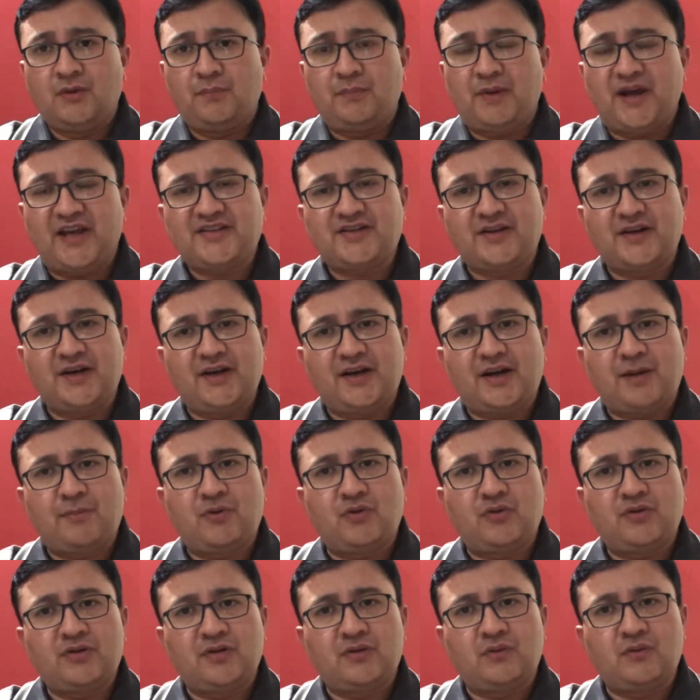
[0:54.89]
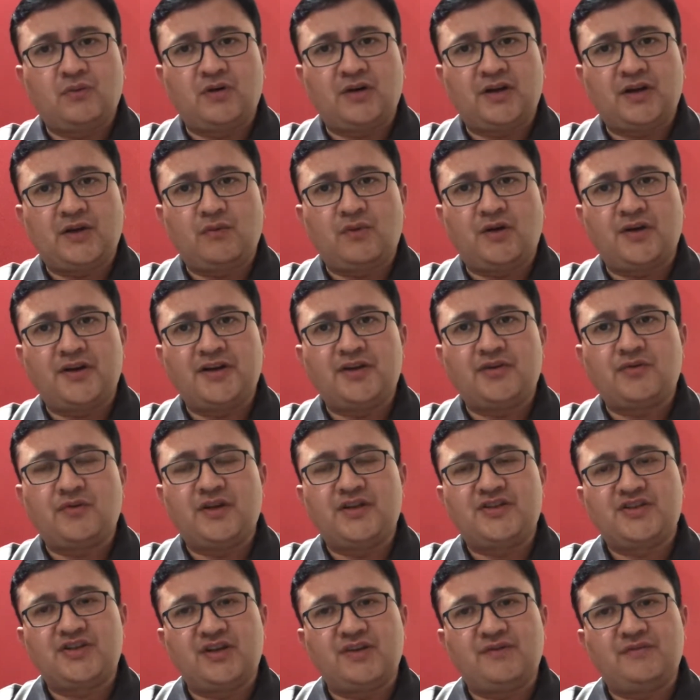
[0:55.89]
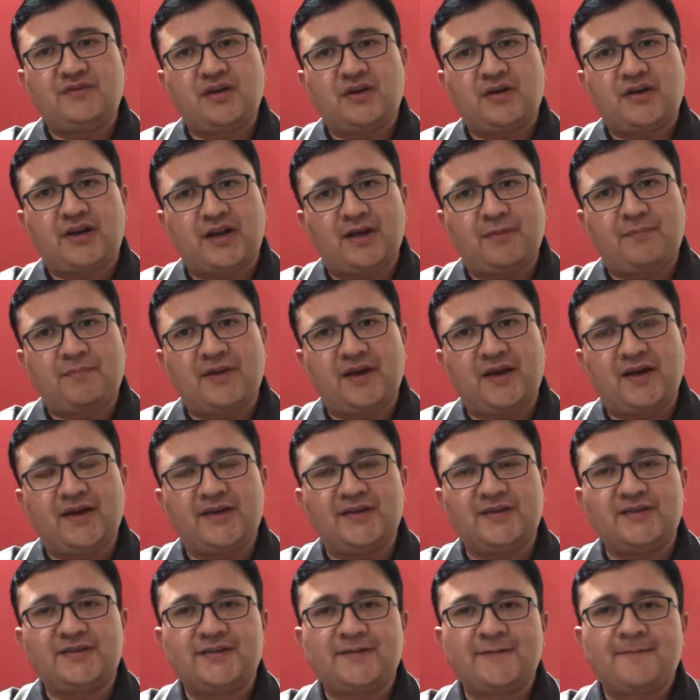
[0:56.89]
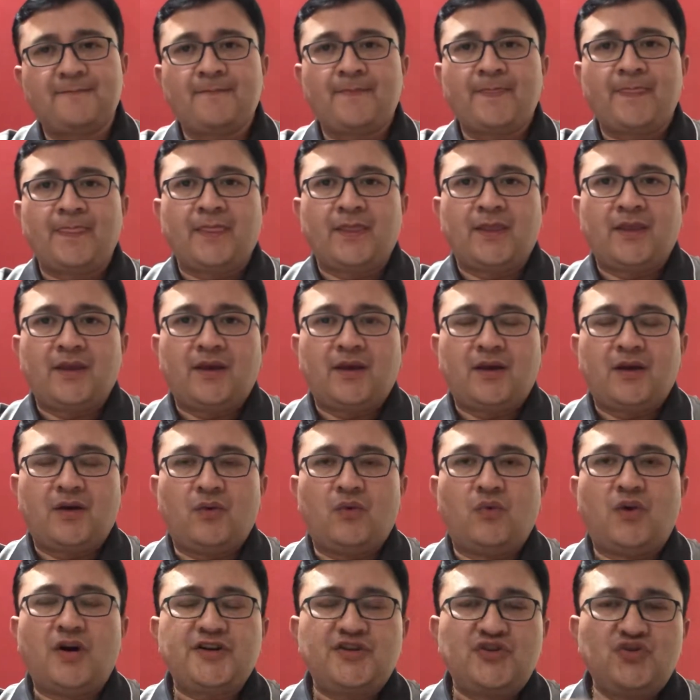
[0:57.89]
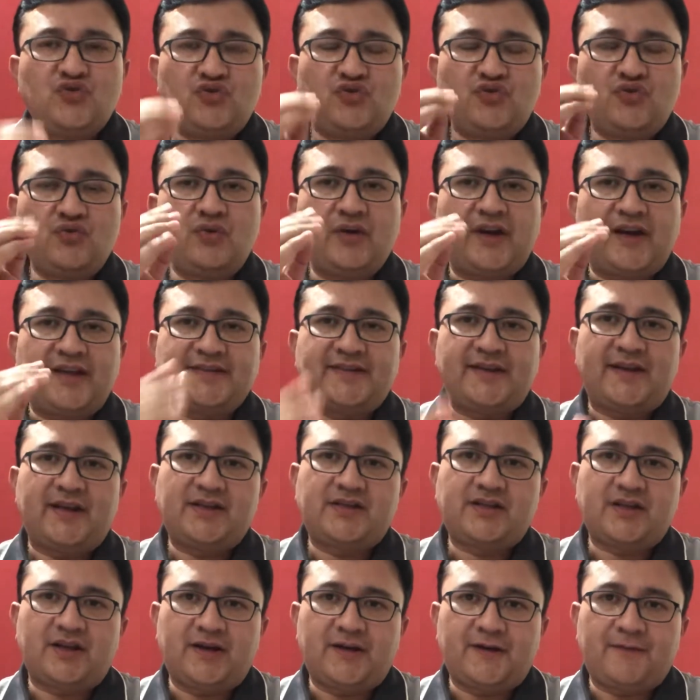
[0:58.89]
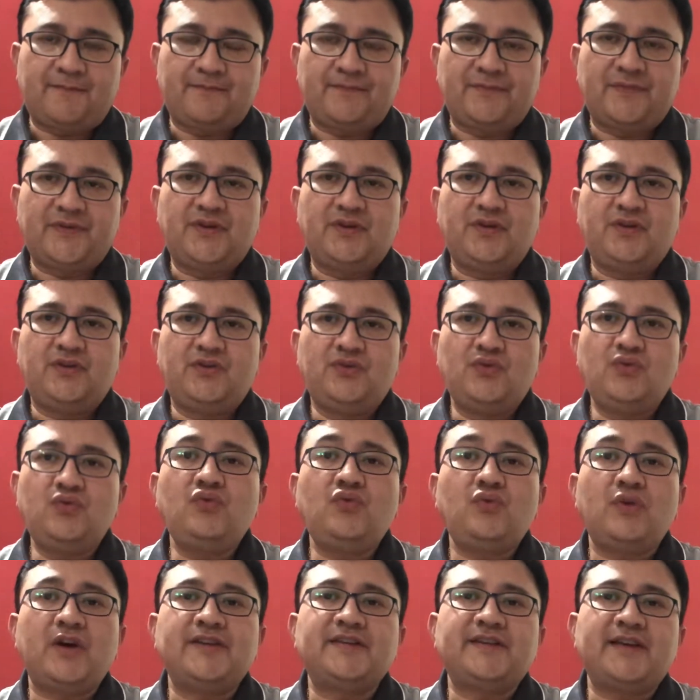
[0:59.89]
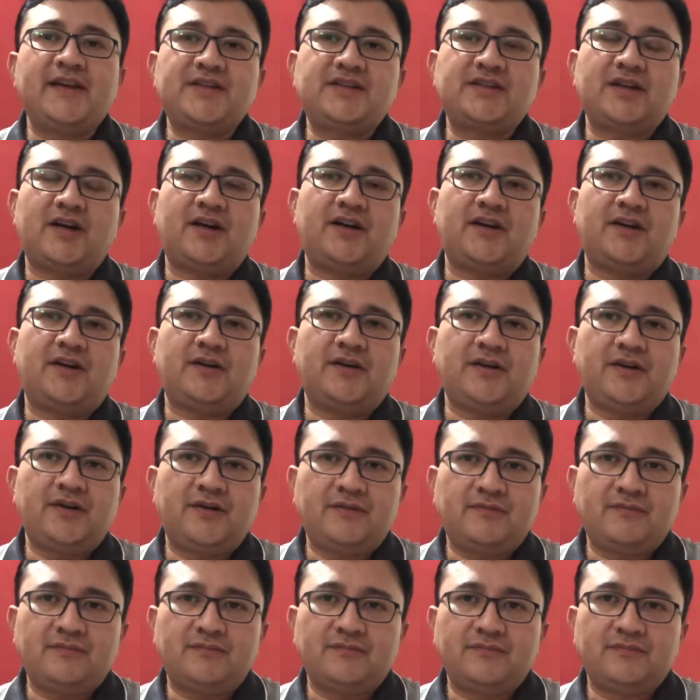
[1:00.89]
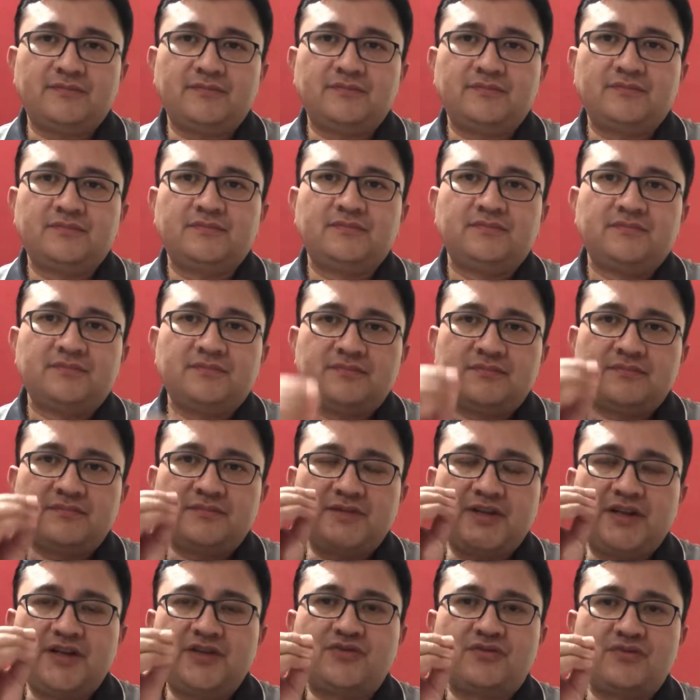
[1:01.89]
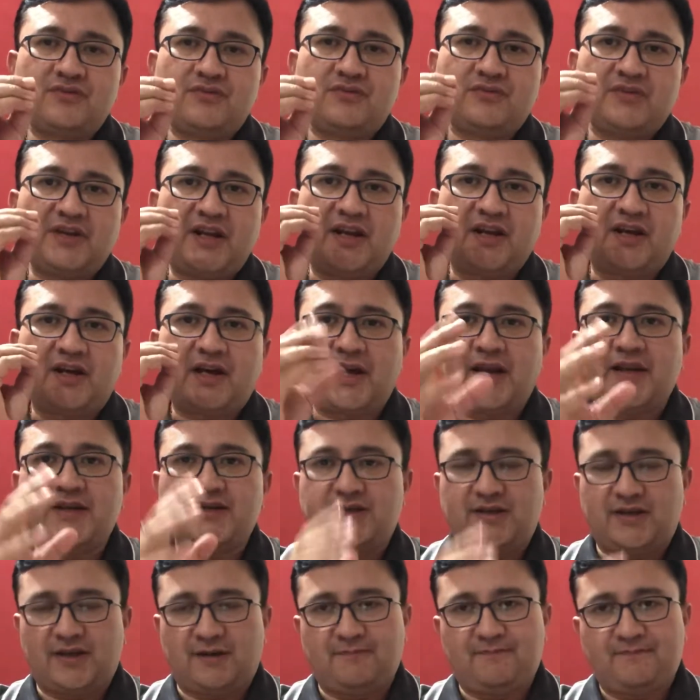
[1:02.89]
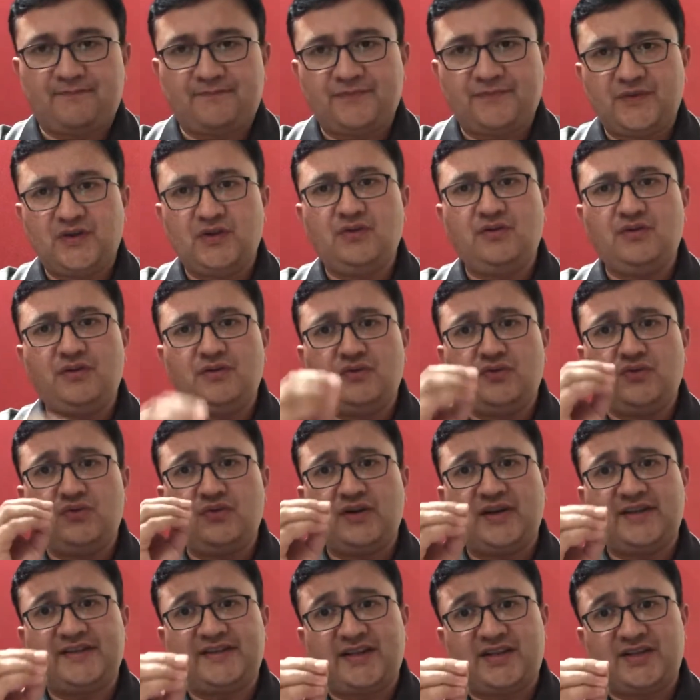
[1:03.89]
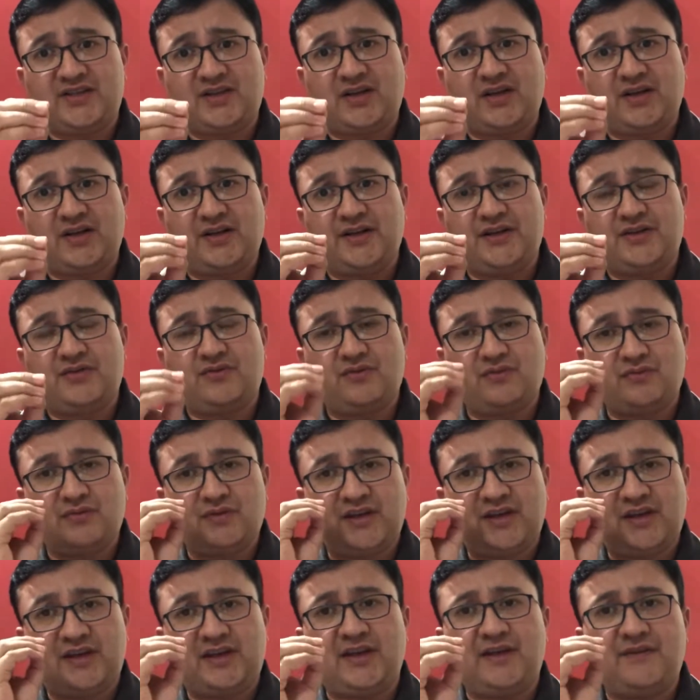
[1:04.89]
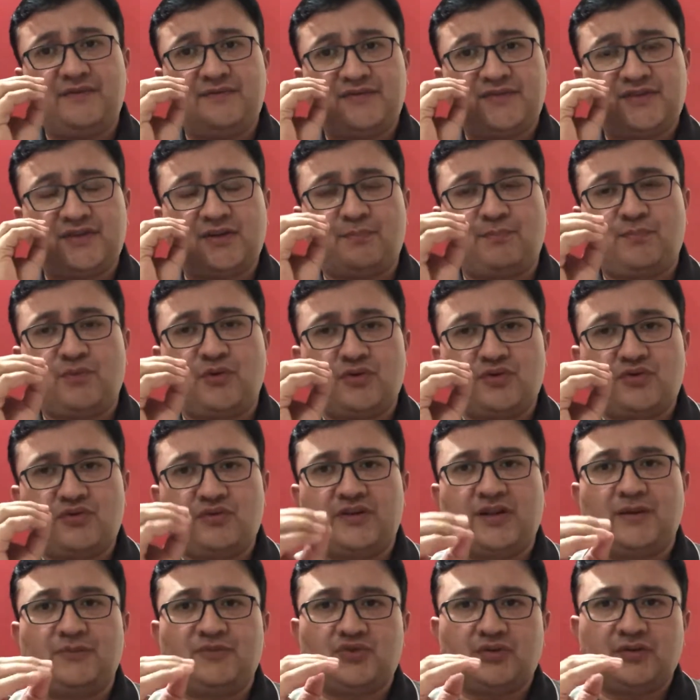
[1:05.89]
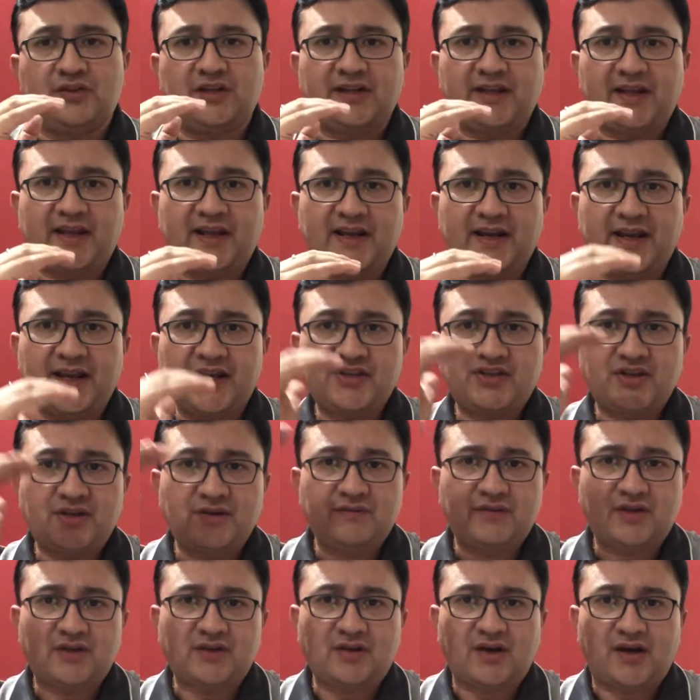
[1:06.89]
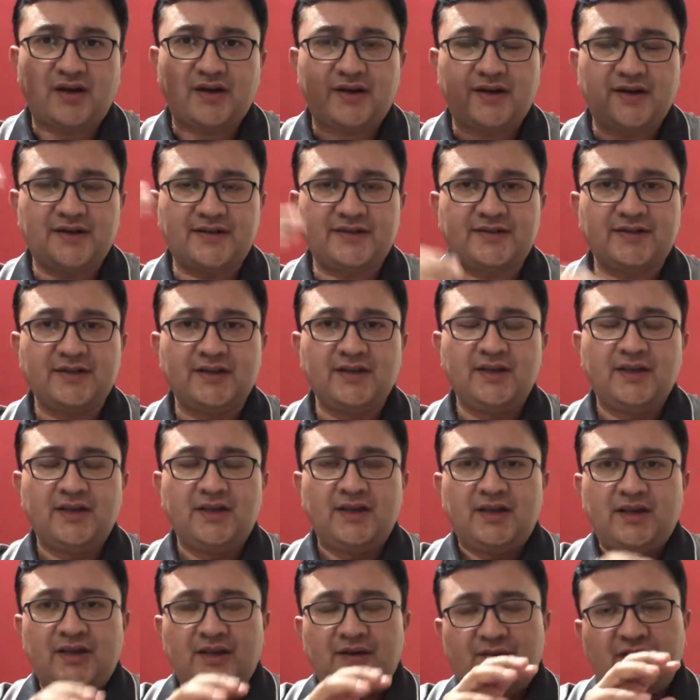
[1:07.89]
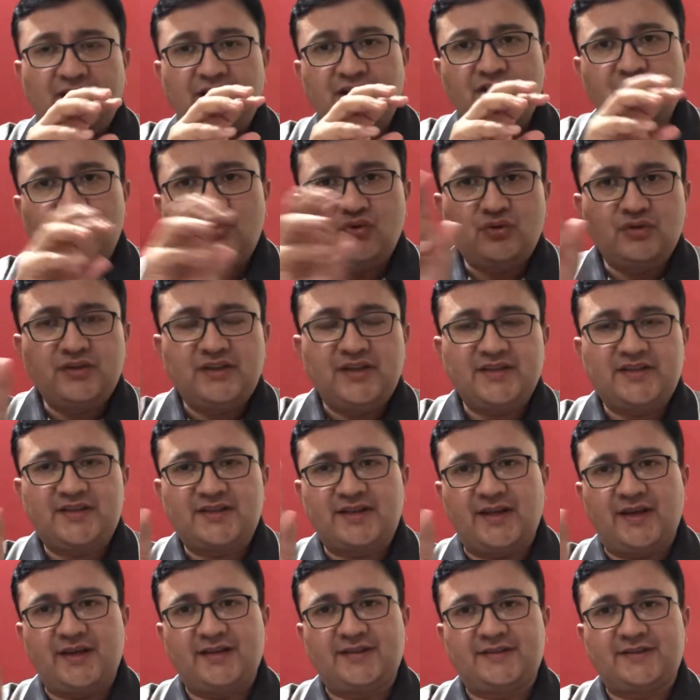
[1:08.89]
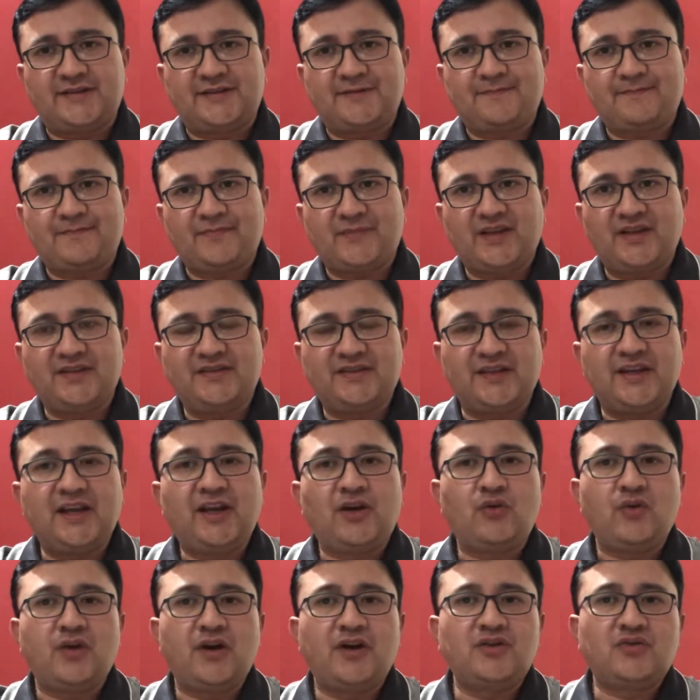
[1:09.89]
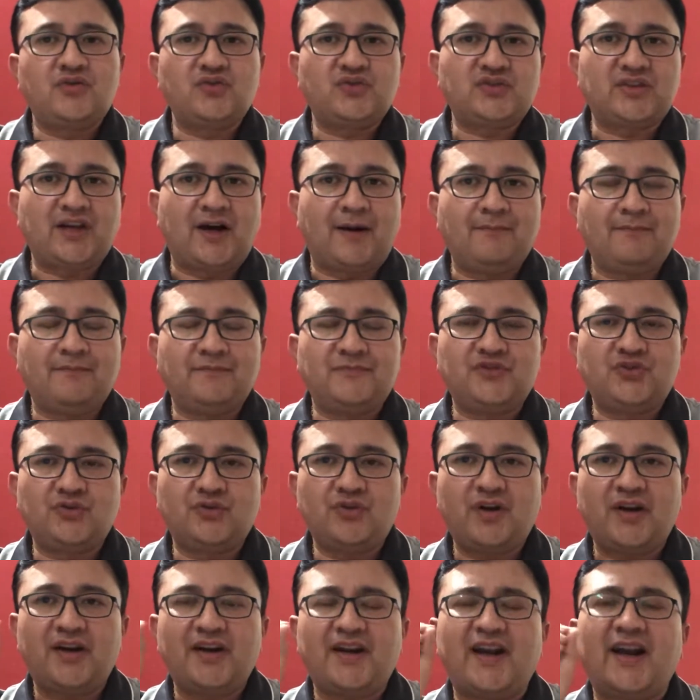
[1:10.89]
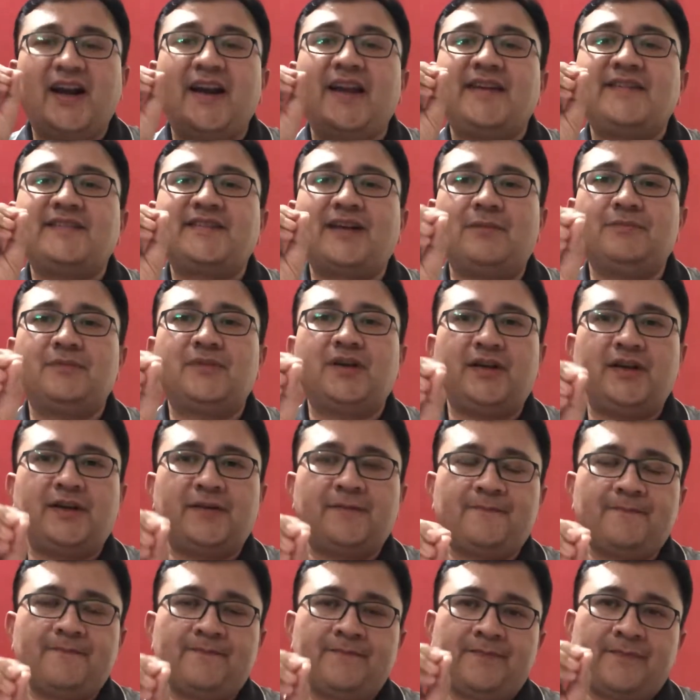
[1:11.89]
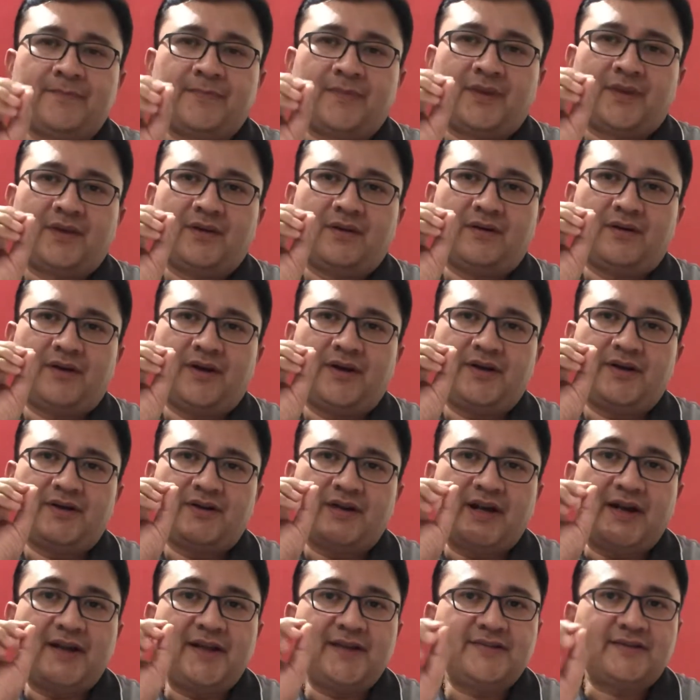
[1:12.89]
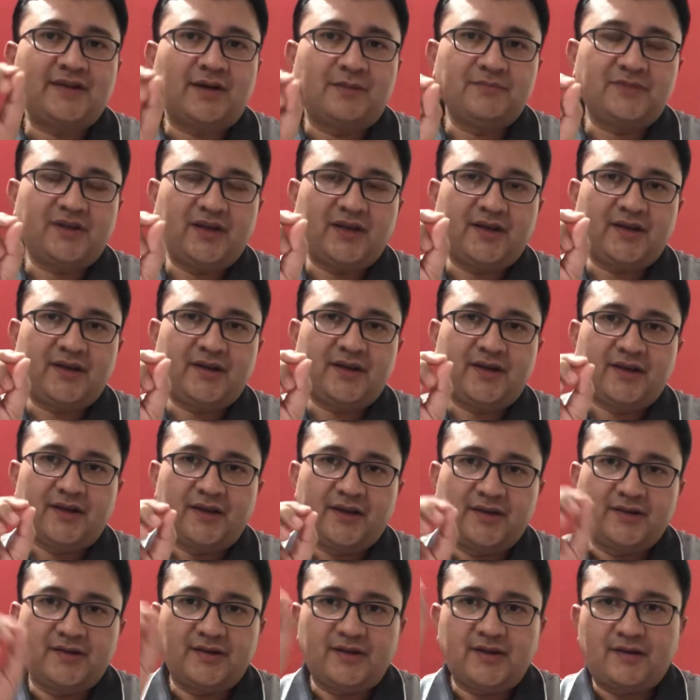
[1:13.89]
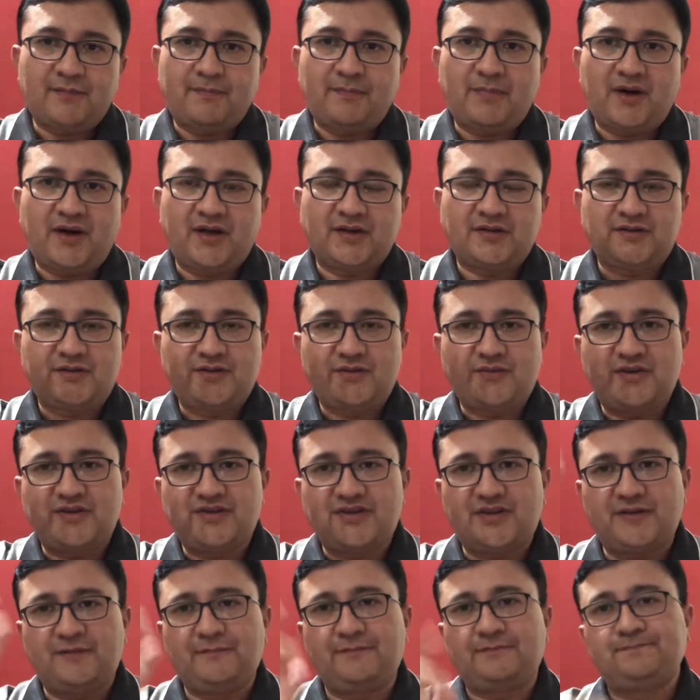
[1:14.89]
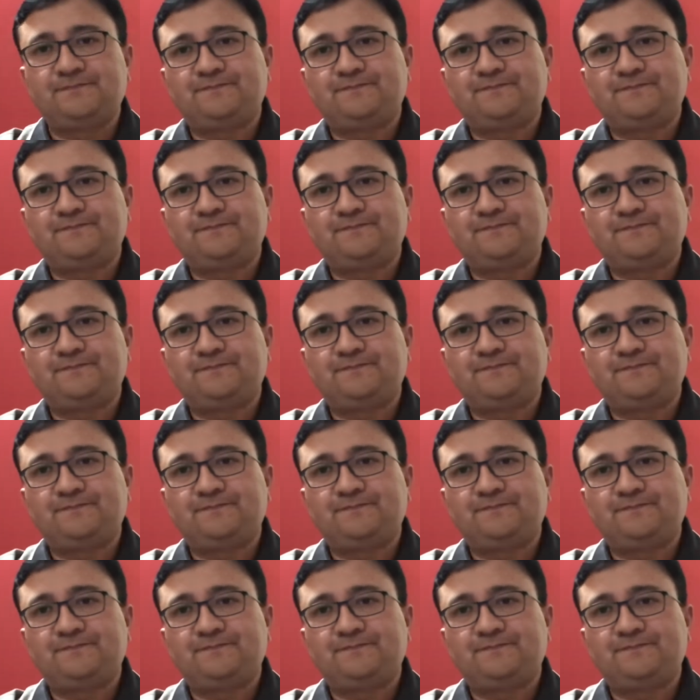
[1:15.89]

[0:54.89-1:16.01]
passionate about their work and wanted to achieve their KPIs. What you do as a HR, you as a HR need to encourage them. You as a HR need to give support to them so that they can achieve the targets. When you do these things is equivalent to sum, so you are adding something, right? Adding something in their path to achieve.